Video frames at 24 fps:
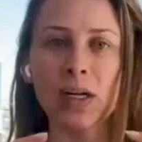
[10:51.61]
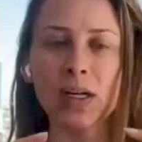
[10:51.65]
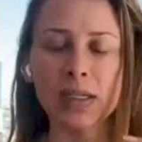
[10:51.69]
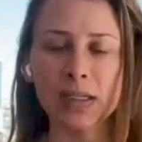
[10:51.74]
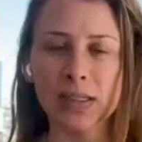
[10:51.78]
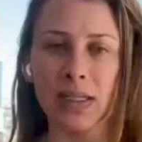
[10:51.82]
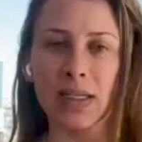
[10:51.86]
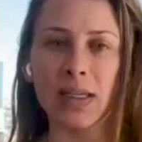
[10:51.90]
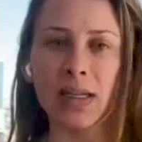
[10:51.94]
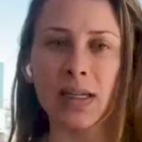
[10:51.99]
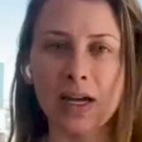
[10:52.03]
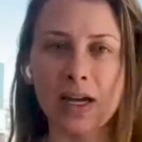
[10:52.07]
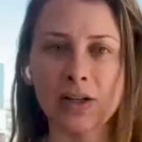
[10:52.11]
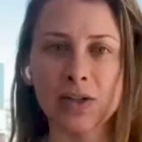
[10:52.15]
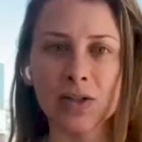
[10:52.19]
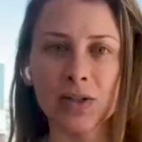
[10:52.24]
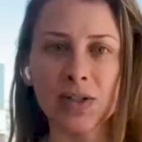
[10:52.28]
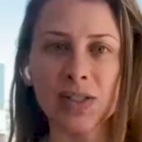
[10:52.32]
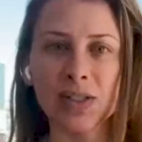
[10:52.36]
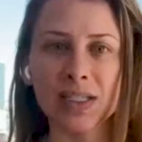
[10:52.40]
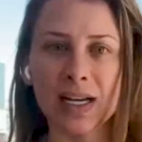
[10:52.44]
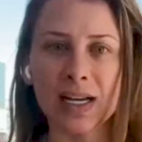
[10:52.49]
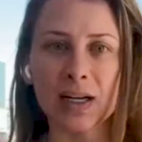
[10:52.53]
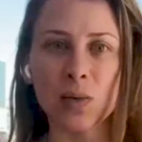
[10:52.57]
easy to
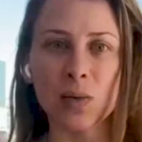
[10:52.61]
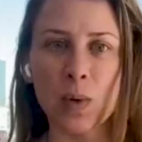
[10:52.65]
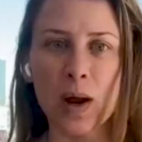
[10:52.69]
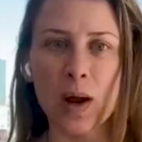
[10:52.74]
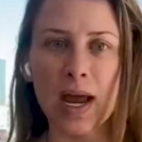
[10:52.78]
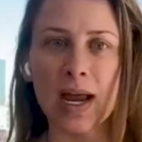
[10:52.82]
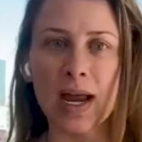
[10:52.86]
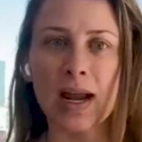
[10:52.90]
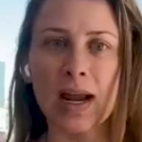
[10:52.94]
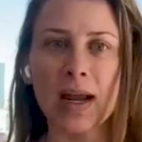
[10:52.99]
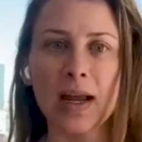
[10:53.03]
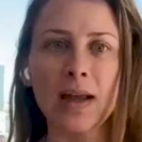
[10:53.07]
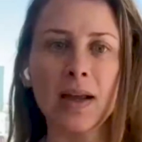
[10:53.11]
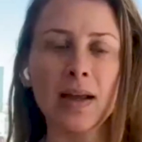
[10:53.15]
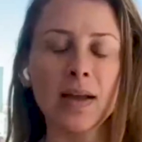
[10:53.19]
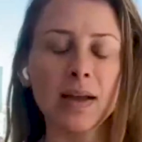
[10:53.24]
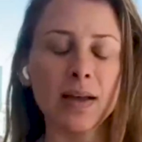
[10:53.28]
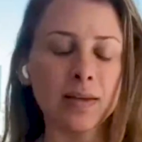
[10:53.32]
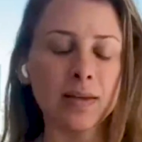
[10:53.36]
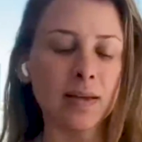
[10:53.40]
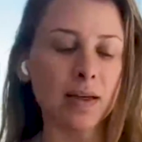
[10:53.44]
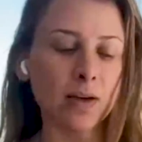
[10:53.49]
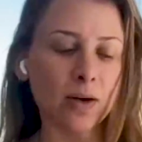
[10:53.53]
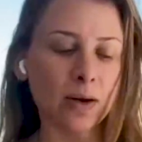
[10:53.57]
understand way
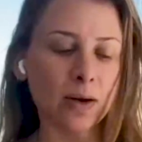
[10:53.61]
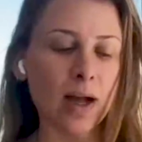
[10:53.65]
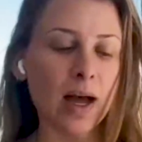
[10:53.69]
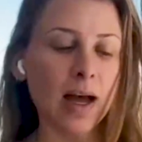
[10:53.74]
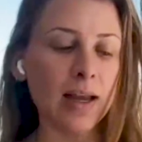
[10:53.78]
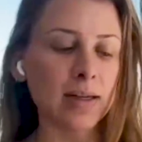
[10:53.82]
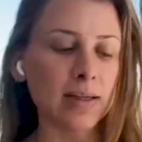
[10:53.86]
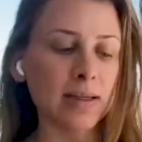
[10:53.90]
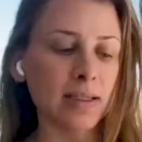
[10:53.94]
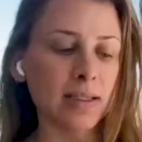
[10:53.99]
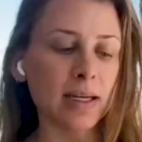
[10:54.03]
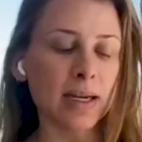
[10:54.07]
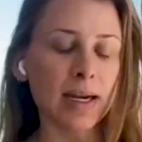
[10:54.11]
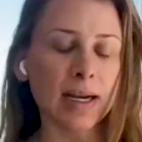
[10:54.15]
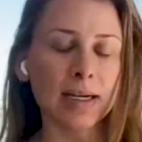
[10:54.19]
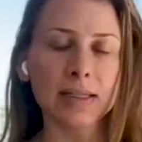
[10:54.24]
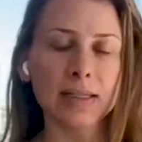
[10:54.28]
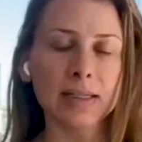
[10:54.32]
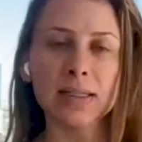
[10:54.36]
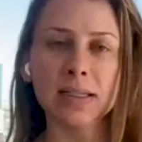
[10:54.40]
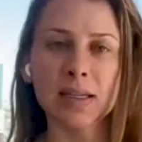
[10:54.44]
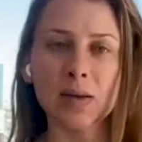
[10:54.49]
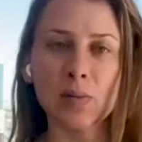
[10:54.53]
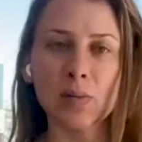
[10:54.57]
that your gut is
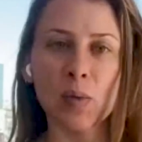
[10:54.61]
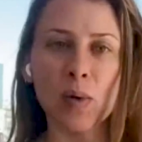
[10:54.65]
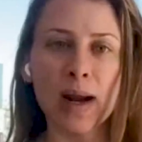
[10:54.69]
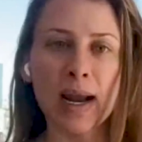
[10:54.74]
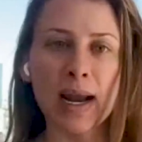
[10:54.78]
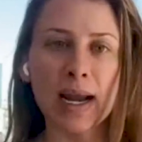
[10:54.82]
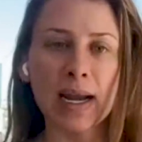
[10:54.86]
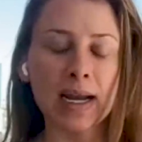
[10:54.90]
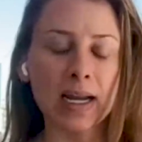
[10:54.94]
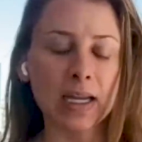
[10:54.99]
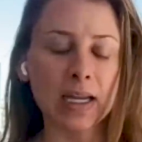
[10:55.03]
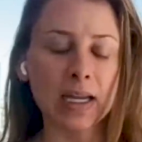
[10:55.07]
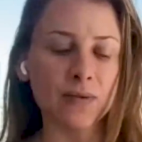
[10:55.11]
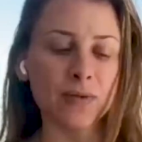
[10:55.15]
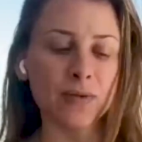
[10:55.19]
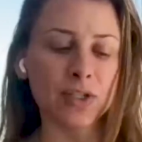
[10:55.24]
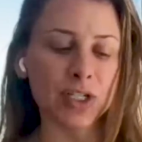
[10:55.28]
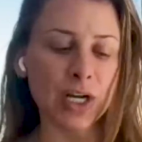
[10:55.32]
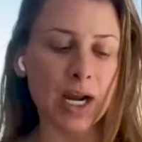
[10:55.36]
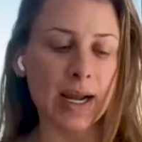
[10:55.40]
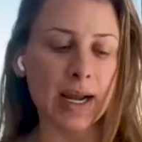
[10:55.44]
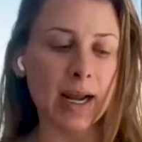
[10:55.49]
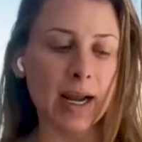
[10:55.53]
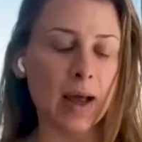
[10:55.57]
connected to the brain and the
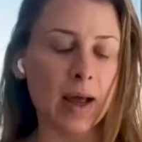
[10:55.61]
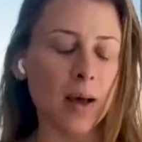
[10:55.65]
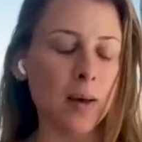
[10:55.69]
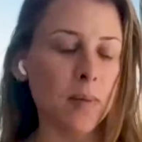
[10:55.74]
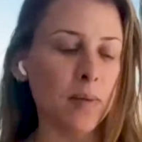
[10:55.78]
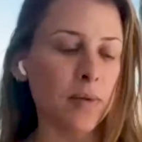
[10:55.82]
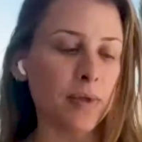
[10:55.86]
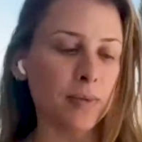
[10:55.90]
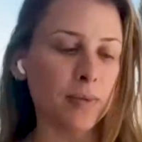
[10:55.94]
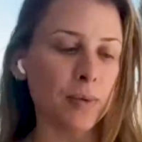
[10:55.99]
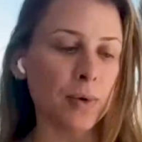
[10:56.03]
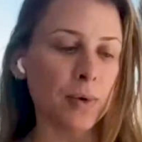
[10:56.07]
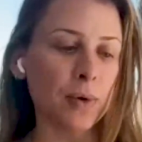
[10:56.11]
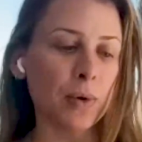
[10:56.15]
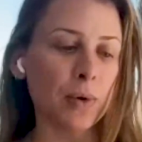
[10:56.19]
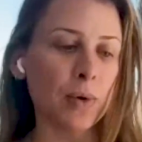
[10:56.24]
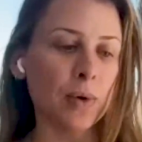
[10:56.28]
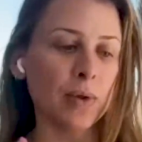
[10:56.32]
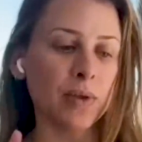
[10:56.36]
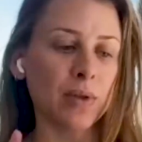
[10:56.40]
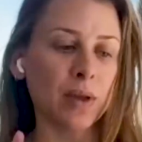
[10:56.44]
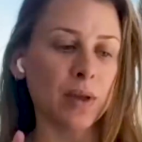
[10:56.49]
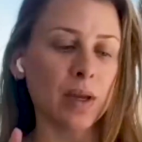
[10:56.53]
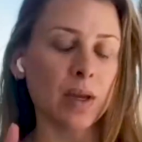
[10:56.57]
vagina through
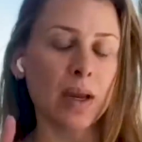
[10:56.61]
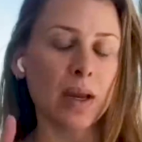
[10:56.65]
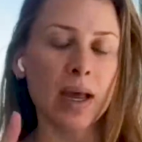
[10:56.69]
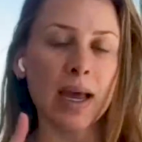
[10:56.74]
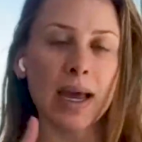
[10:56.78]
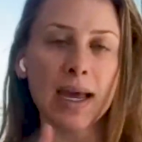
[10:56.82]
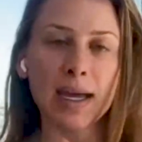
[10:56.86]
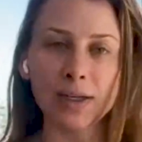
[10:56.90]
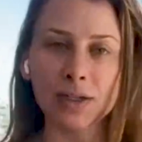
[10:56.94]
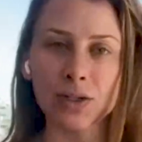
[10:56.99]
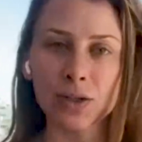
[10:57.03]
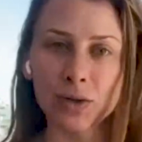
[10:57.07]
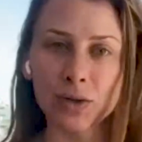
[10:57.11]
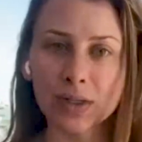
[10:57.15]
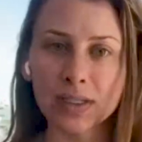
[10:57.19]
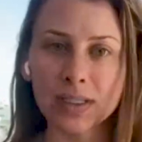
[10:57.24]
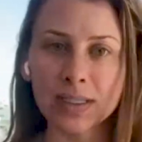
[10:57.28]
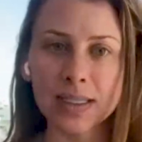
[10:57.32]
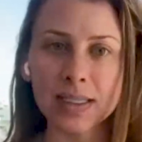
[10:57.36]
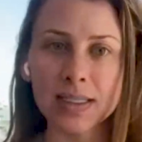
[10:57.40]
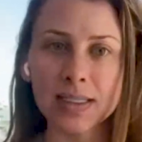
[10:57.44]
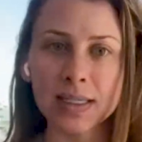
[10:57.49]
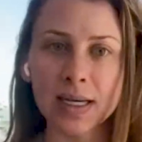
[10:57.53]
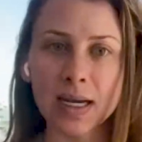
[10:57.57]
the endocrine
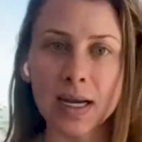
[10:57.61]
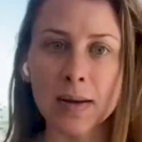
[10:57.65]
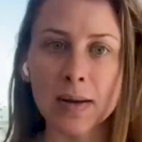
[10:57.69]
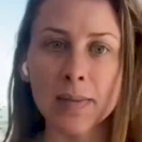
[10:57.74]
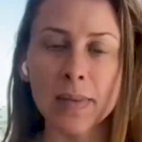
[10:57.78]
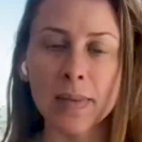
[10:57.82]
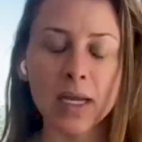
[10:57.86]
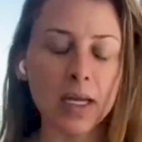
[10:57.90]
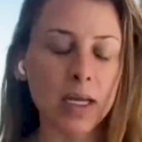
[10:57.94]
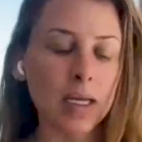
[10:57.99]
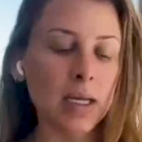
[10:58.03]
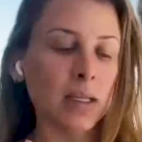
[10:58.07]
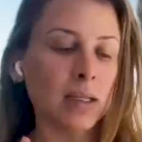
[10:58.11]
system,